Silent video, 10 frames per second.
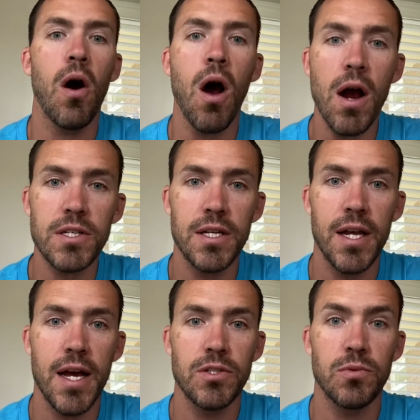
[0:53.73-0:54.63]

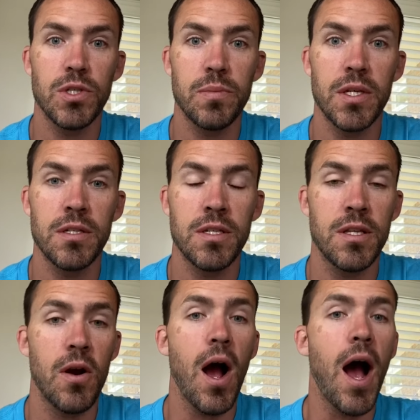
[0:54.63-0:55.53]
oxidized, which means that
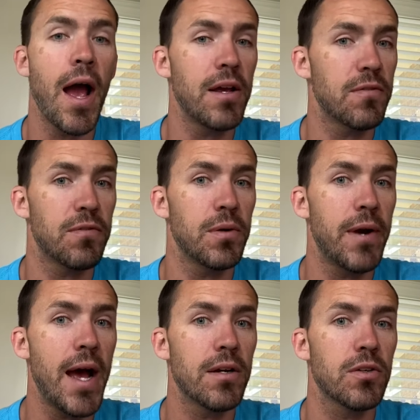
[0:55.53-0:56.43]
they're high in free
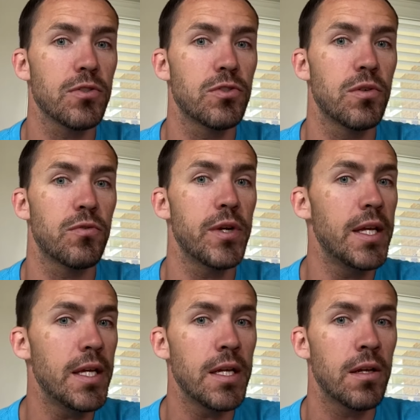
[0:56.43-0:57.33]
radicals. So if we're
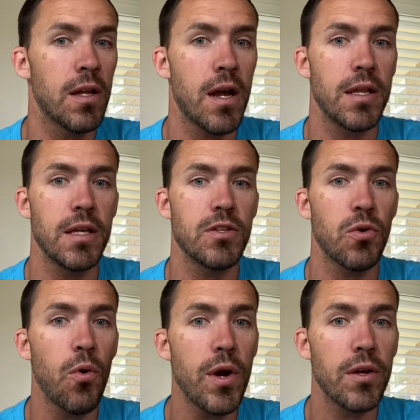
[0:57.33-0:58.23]
eating a lot of these
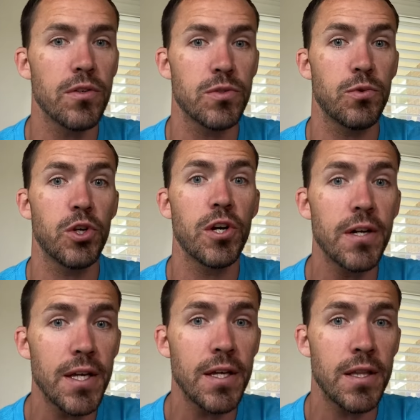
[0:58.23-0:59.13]
oils and we're
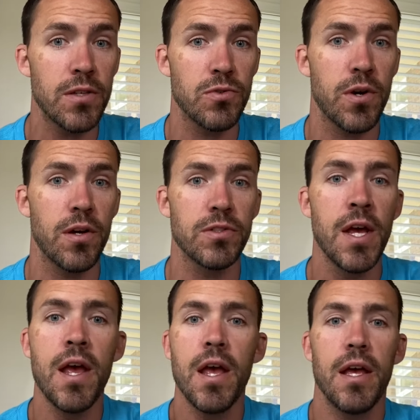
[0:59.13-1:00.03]
cooking in these oils,
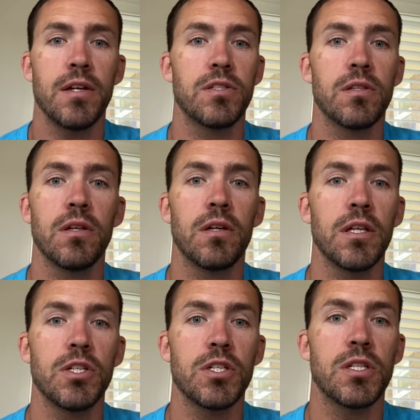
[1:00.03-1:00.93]
it is
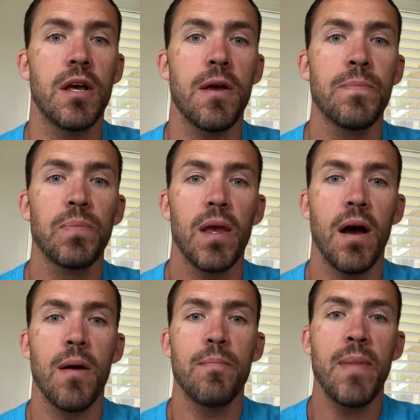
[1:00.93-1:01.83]
literally just a
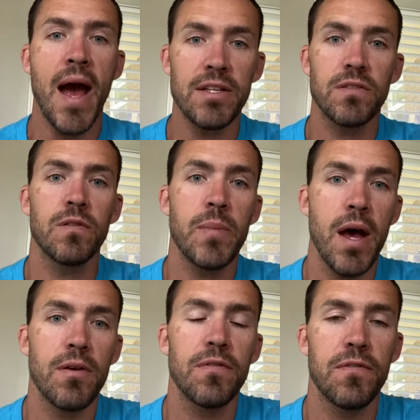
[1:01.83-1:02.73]
massive
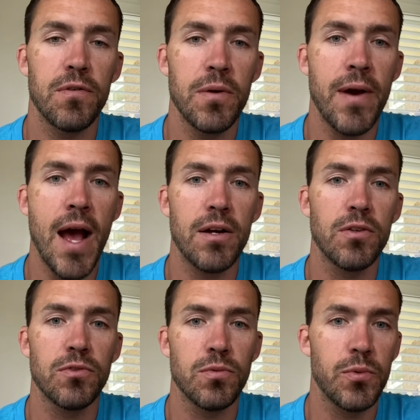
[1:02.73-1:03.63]
amount of free
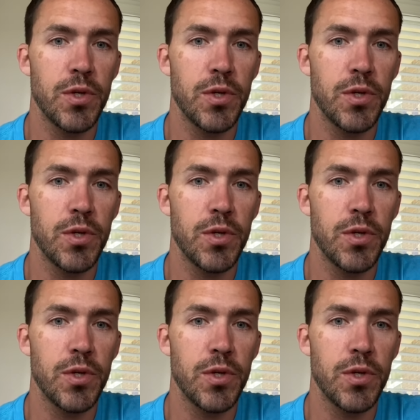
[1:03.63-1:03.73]
radicals when we